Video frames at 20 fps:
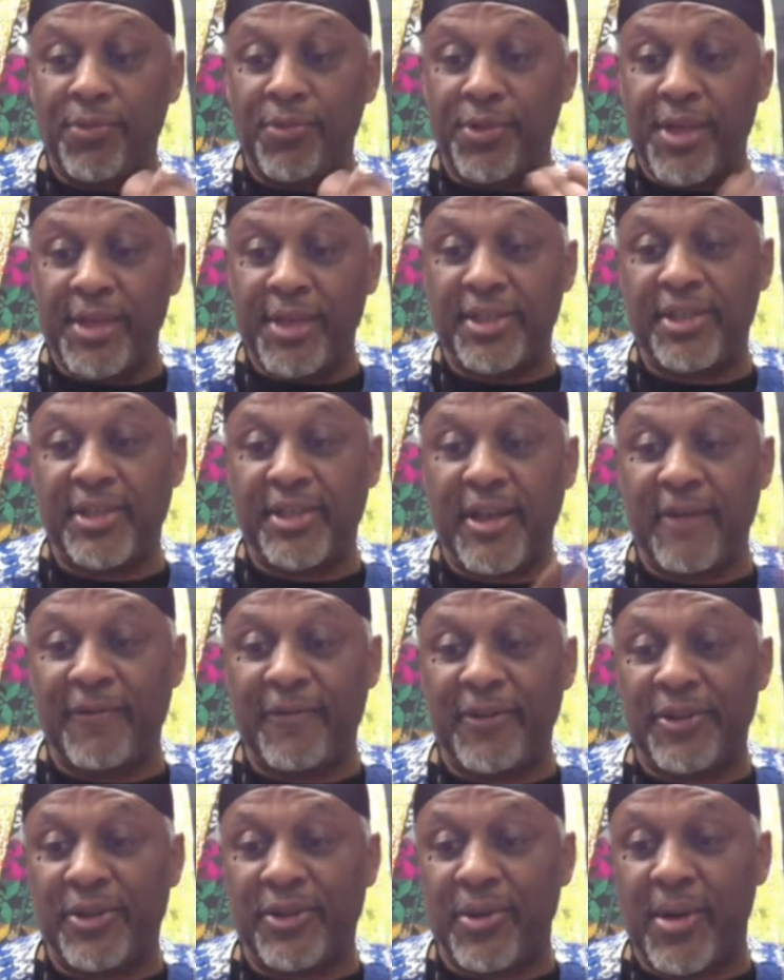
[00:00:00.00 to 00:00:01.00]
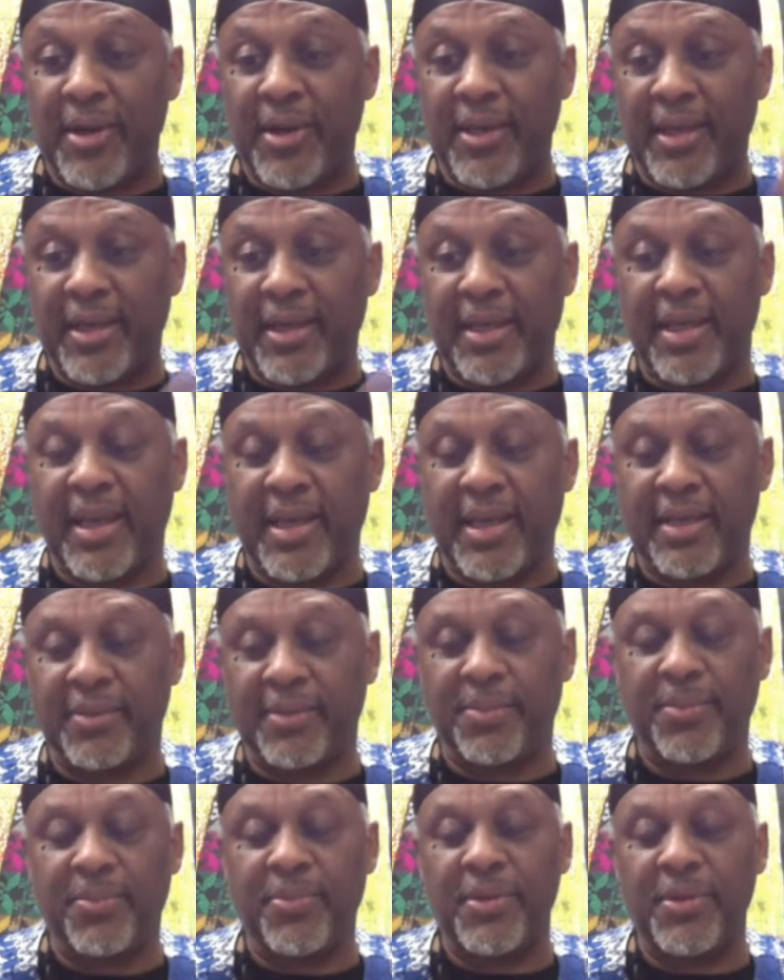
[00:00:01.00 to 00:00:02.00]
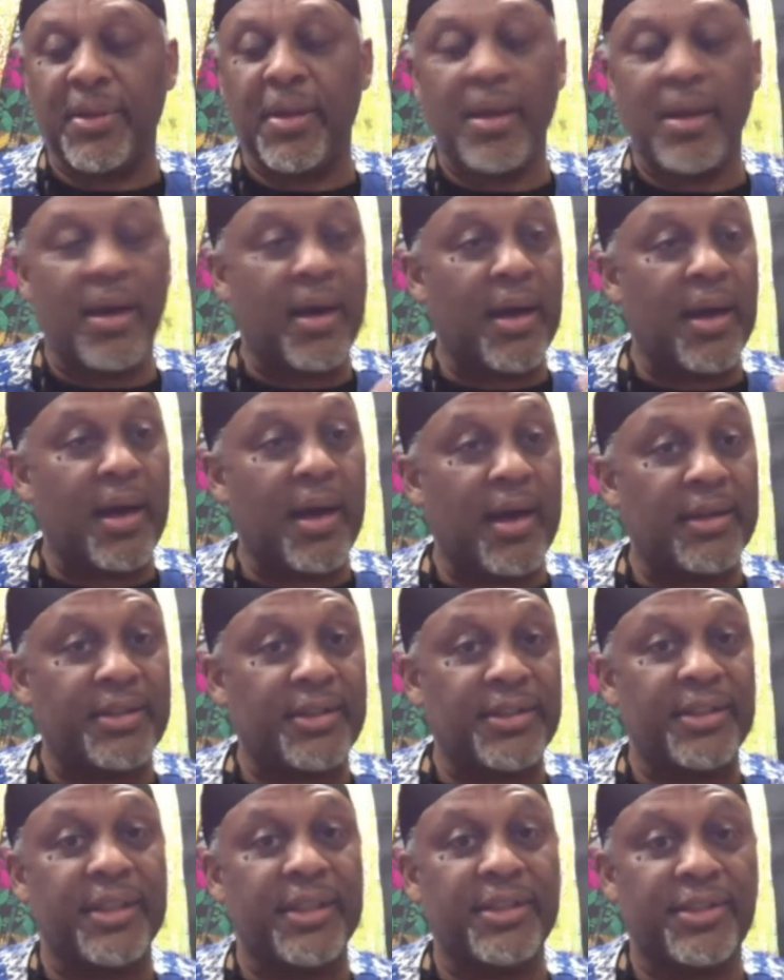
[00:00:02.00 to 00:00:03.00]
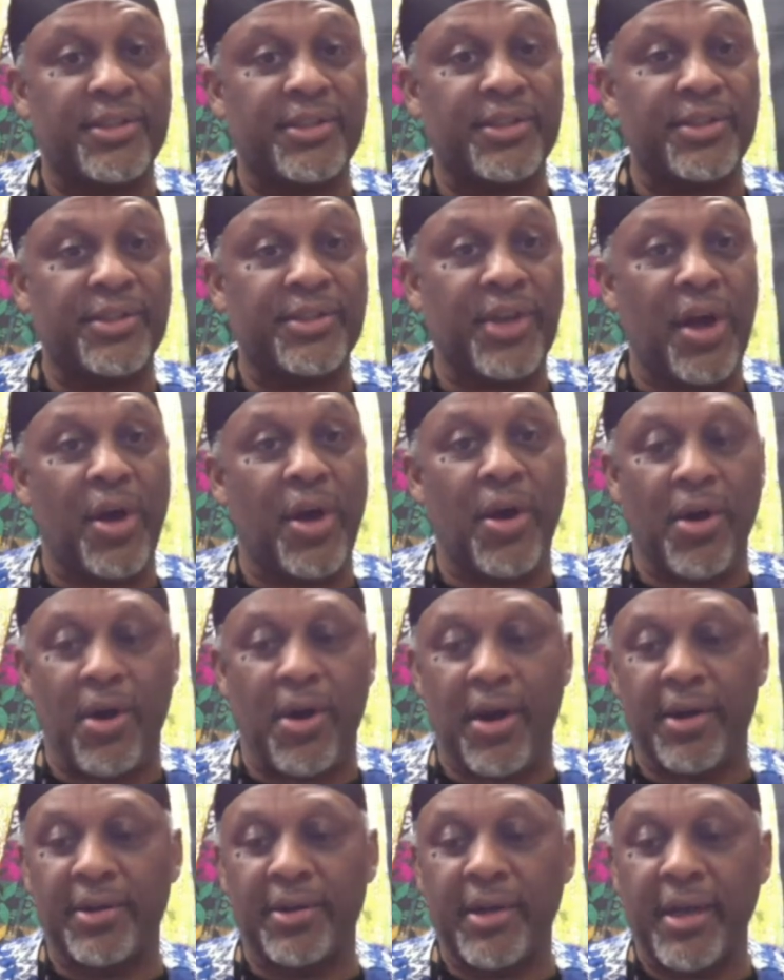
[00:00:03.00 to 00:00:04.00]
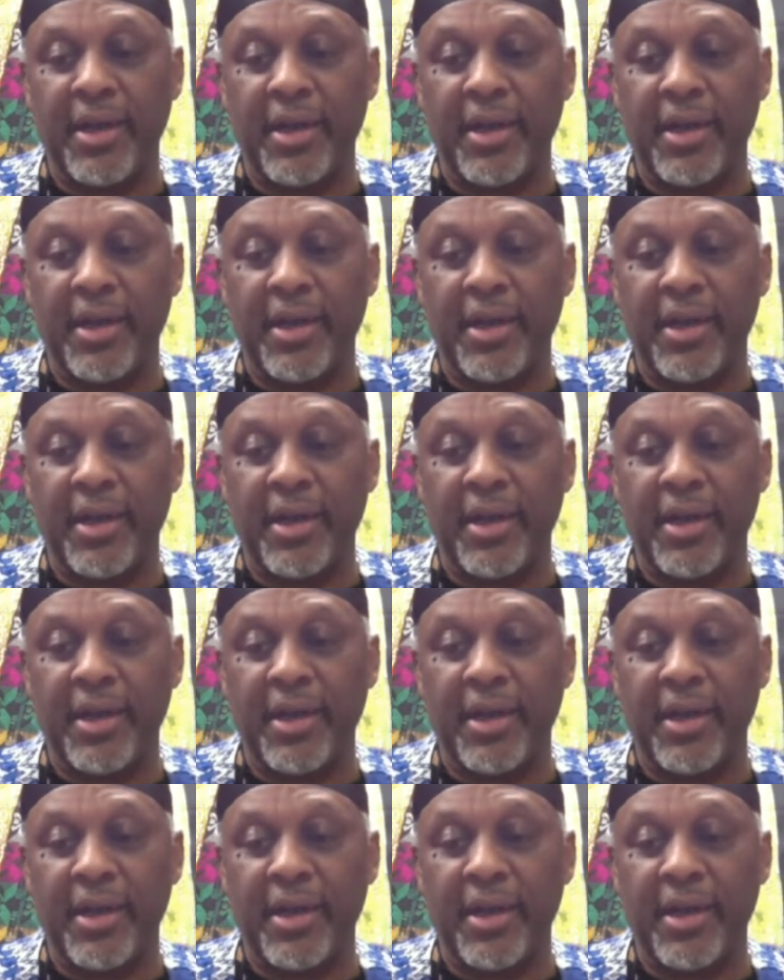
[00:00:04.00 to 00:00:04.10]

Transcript: This stuff is going to hit our sisters hard.